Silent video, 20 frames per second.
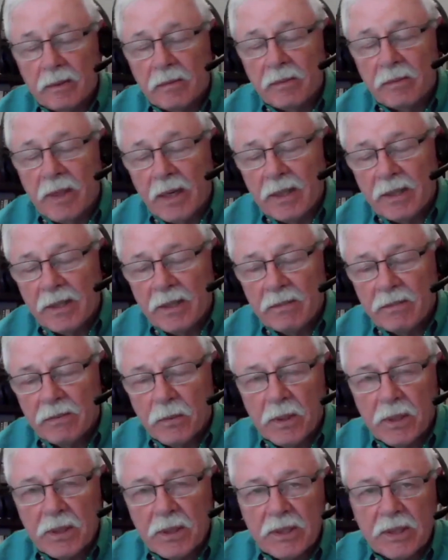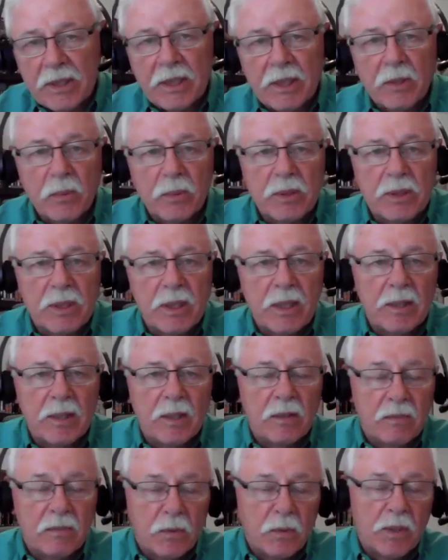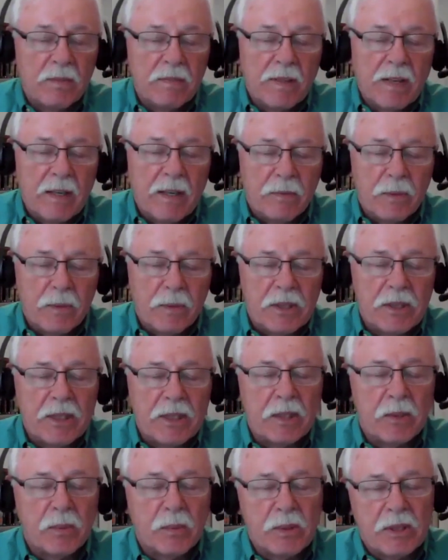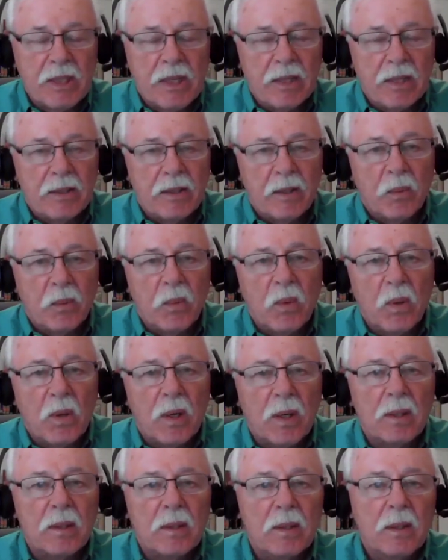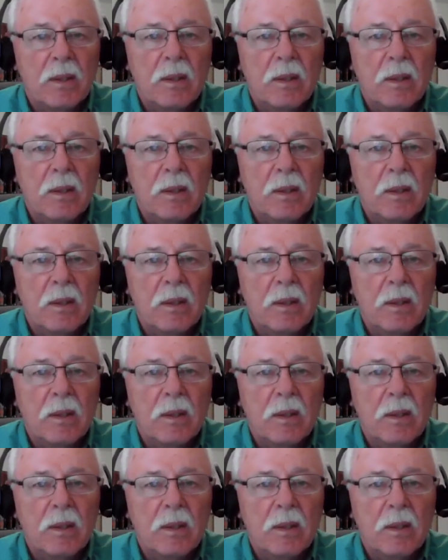nineteen forty-six was the end of, forty-five forty-six was the end of the war.